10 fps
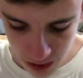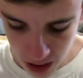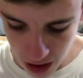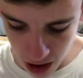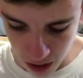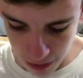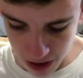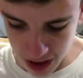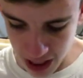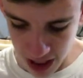
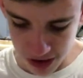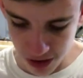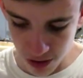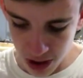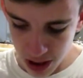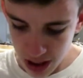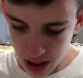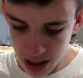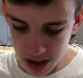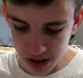Yeah, so
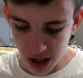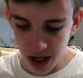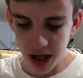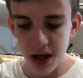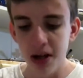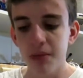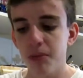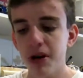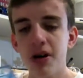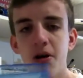inside,
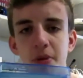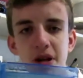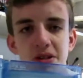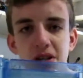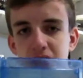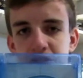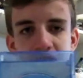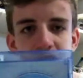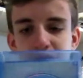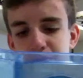pretty darn basic,
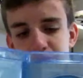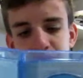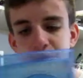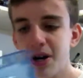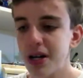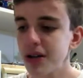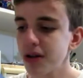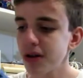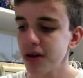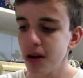just
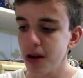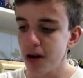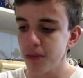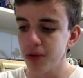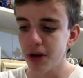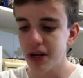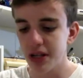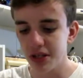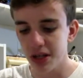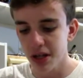regular Blu-ray
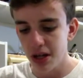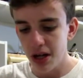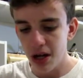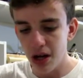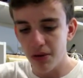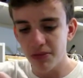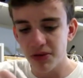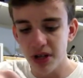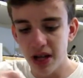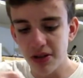disc.
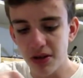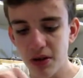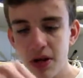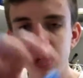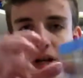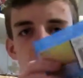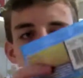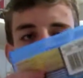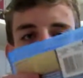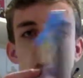
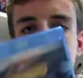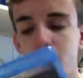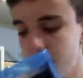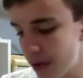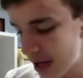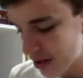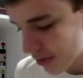And then all of that, so